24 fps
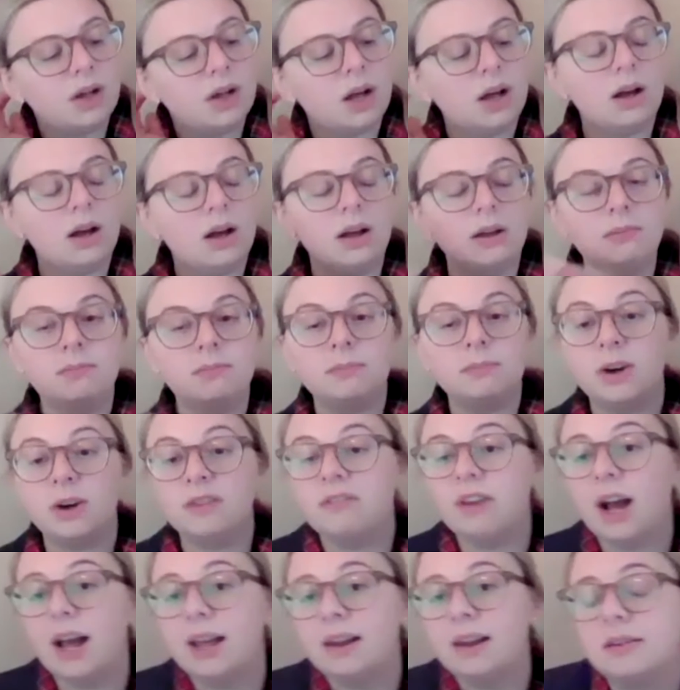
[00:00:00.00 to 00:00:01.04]
a
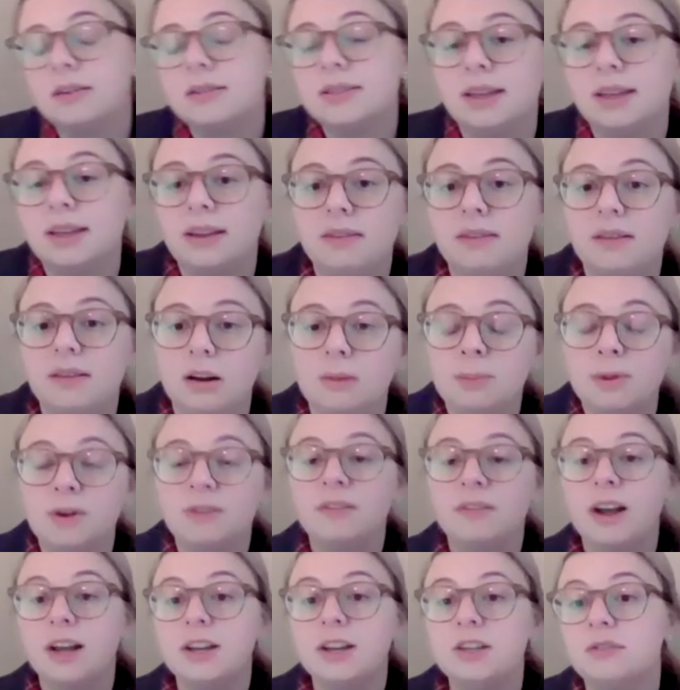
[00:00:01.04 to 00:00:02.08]
provider sitting there and
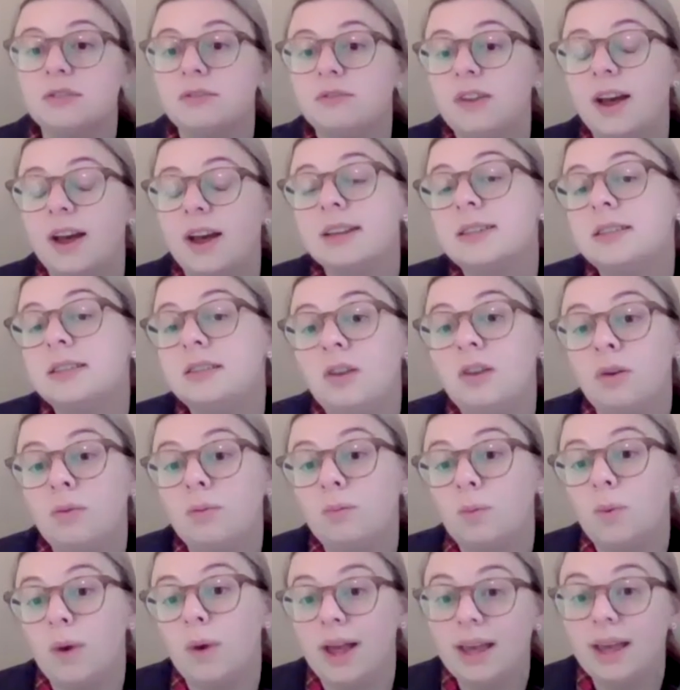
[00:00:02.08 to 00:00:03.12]
provide you facts don't
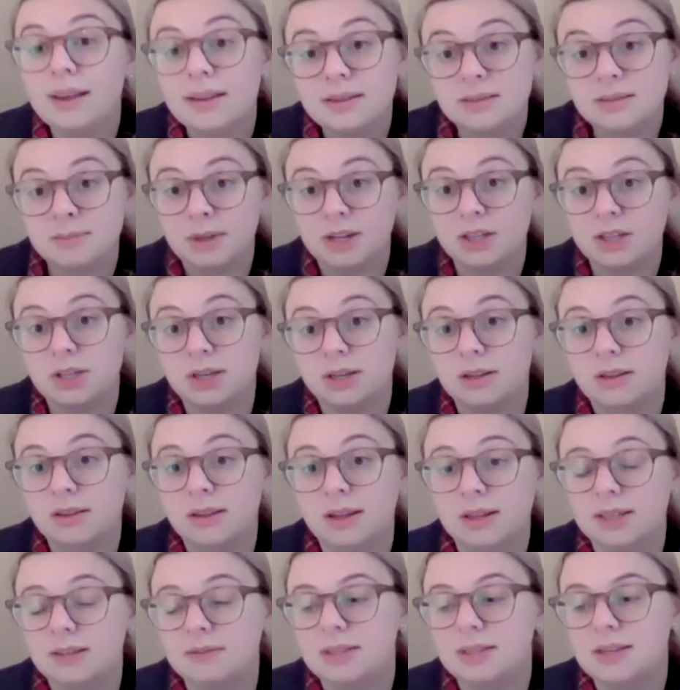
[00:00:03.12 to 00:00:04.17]
weigh as much in a
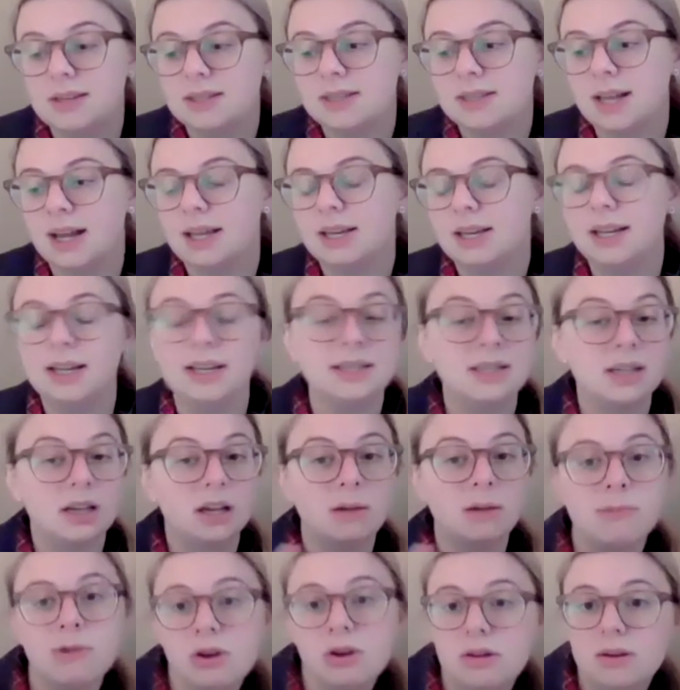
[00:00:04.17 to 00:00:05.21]
collective society as a
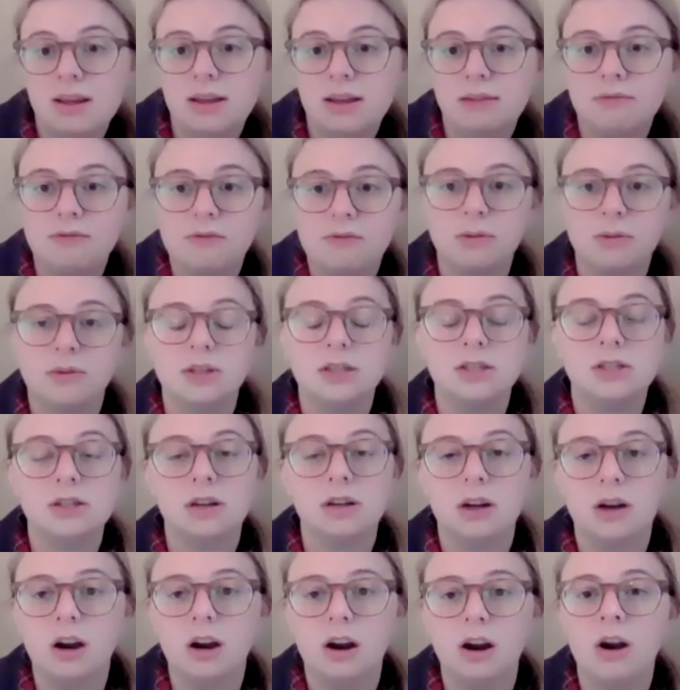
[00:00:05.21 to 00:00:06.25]
community
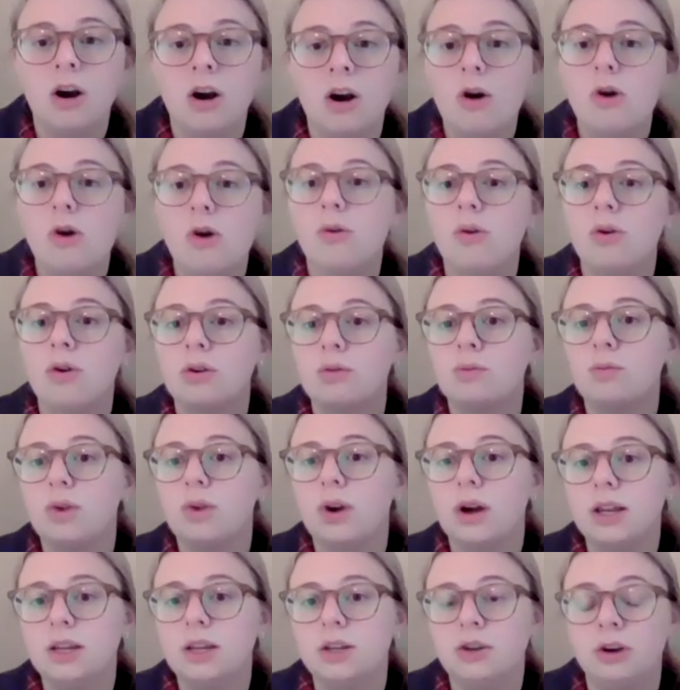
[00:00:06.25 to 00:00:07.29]
influencer or
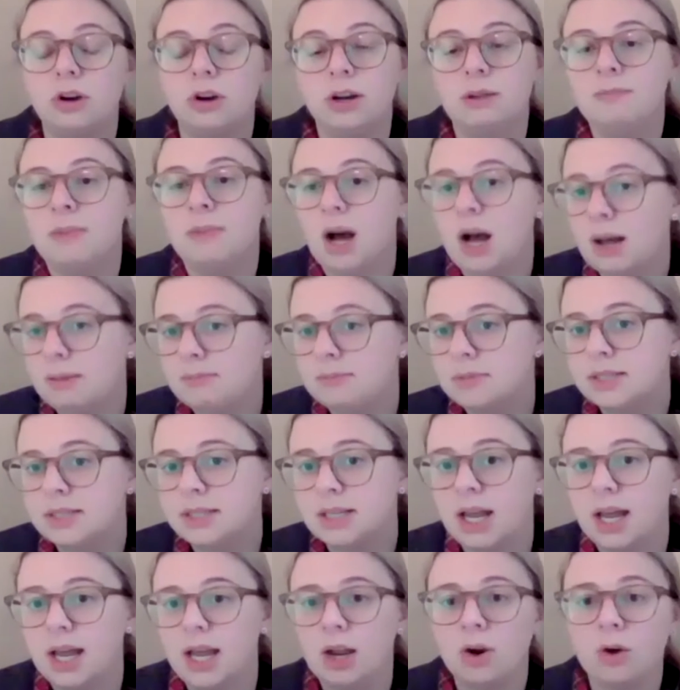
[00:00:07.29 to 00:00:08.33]
what your imams
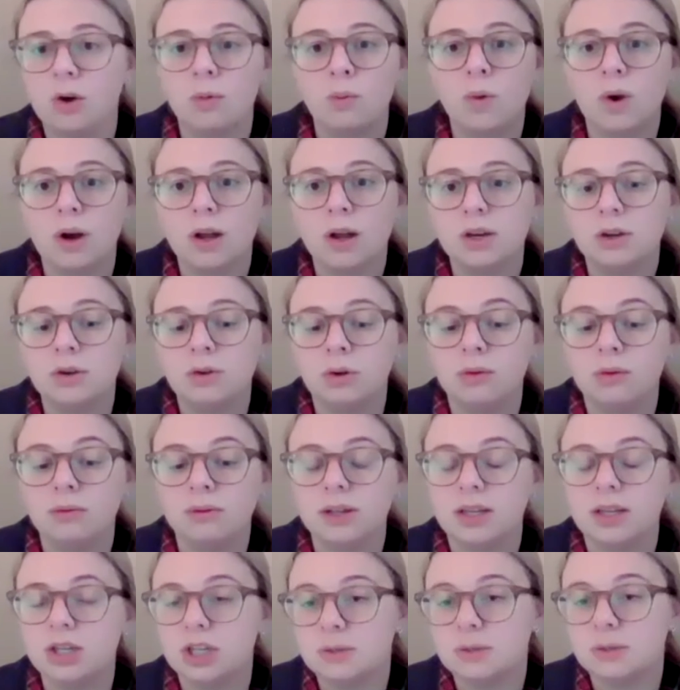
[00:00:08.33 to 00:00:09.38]
say or what your
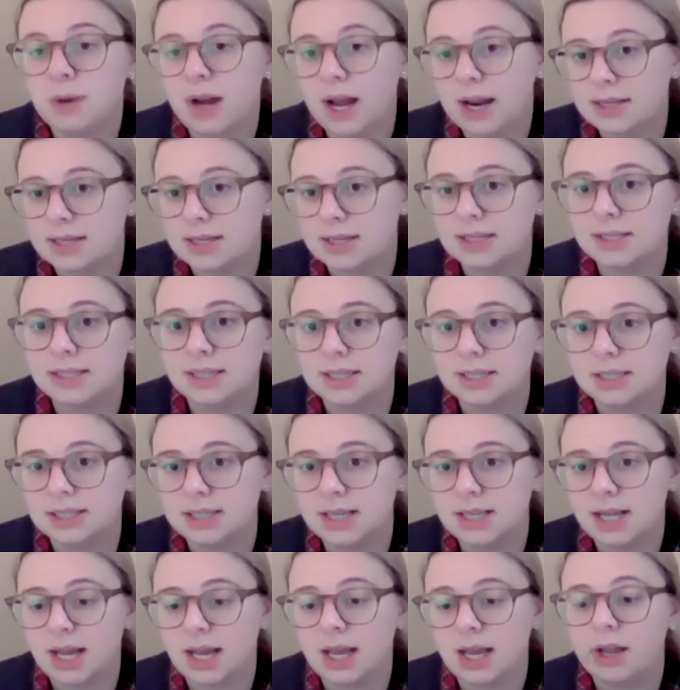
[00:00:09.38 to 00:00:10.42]
religious practices
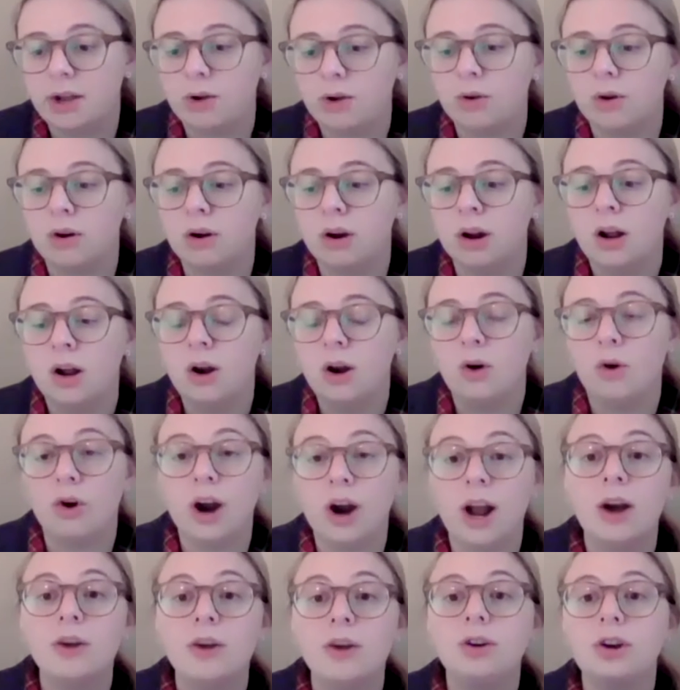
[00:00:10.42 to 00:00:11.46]
say or
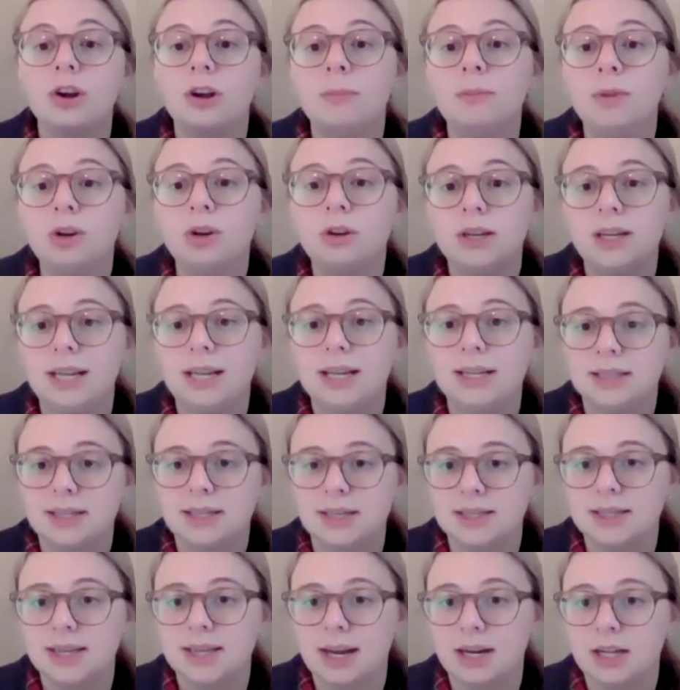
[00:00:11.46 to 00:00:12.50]
how your community has
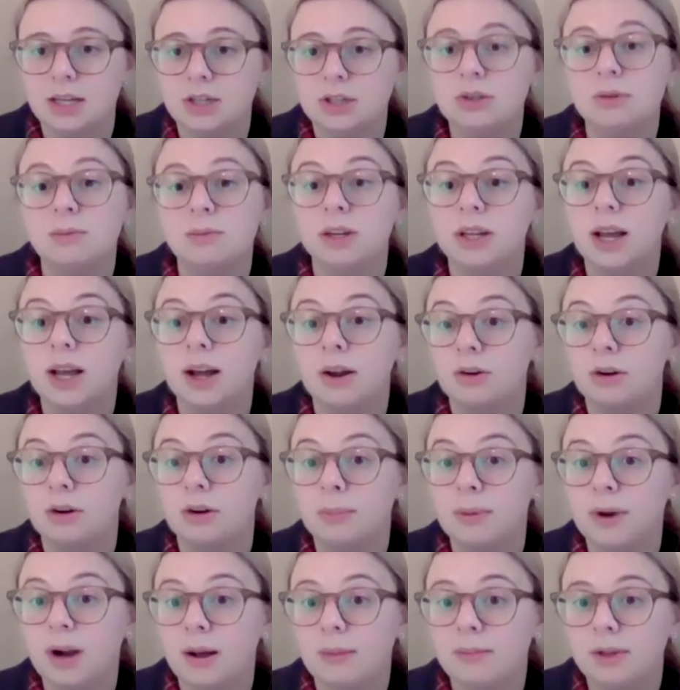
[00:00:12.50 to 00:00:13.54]
decided to encounter a
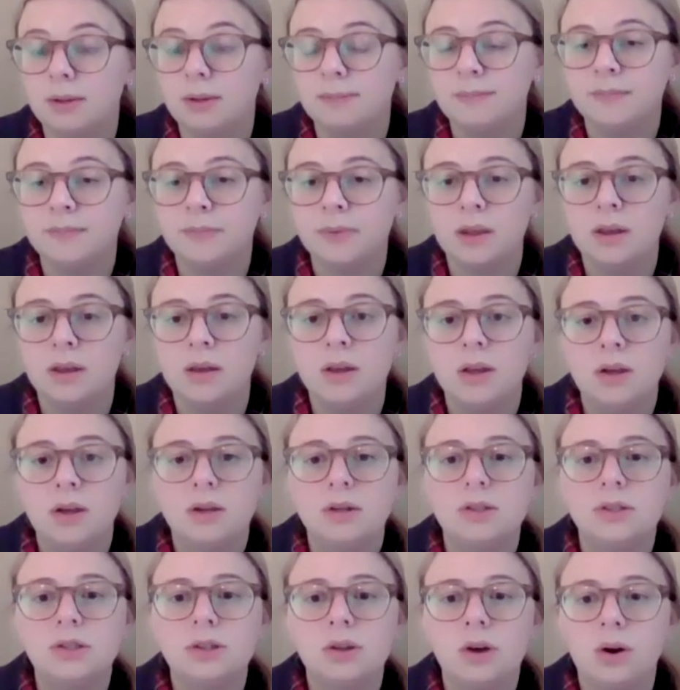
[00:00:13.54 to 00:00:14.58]
problem.
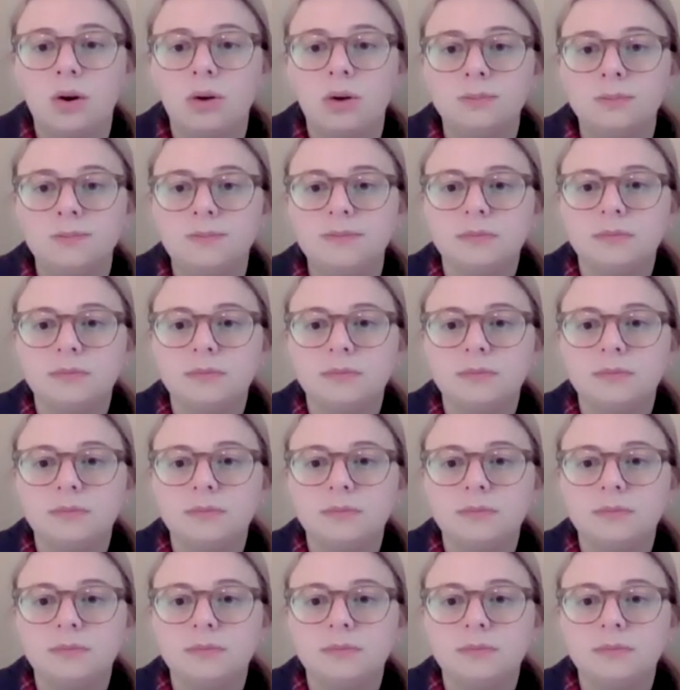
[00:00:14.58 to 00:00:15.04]
So